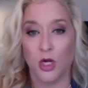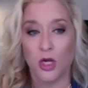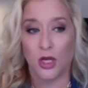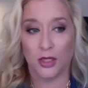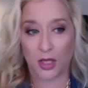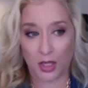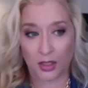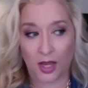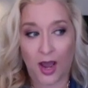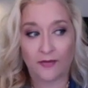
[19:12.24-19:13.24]
in
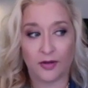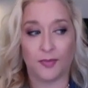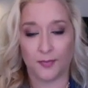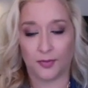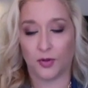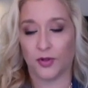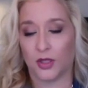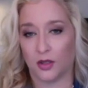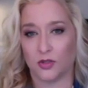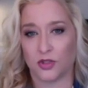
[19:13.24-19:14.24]
in having people
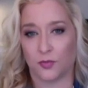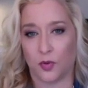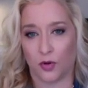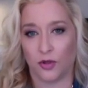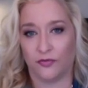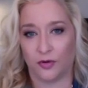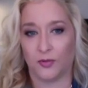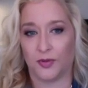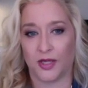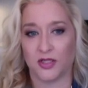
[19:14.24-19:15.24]
that support you from a
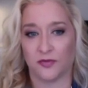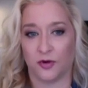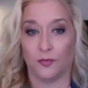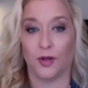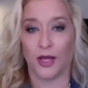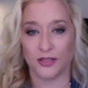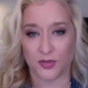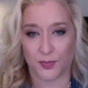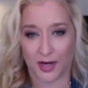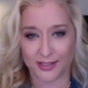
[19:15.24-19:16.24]
place of your blind
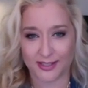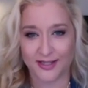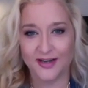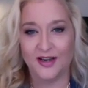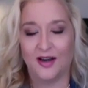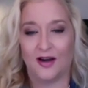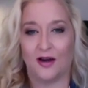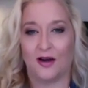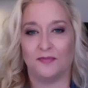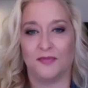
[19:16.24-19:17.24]
spots yes.
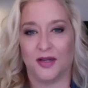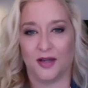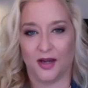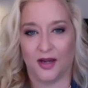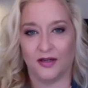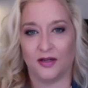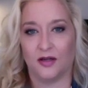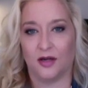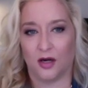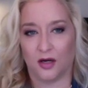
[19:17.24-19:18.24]
um and
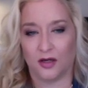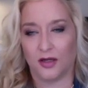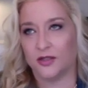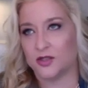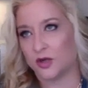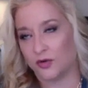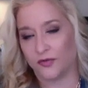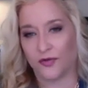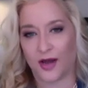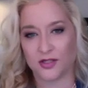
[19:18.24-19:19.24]
uh and so the
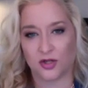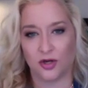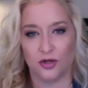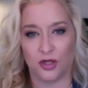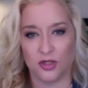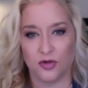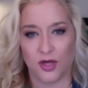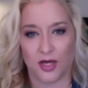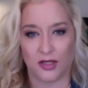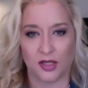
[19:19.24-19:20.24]
faster you can do
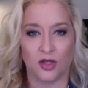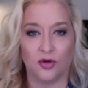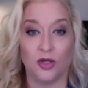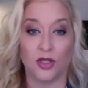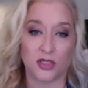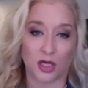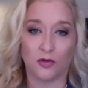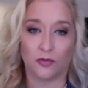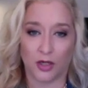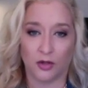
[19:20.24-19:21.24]
that i think you can
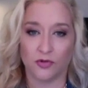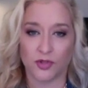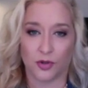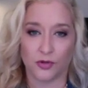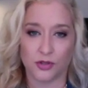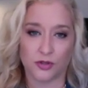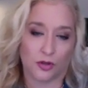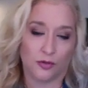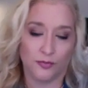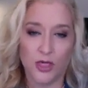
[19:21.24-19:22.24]
accelerate your results
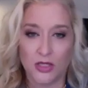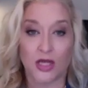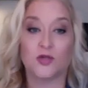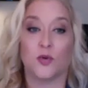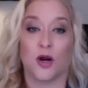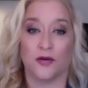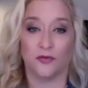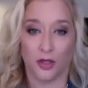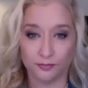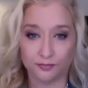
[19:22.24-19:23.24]
so yeah. that's what i've done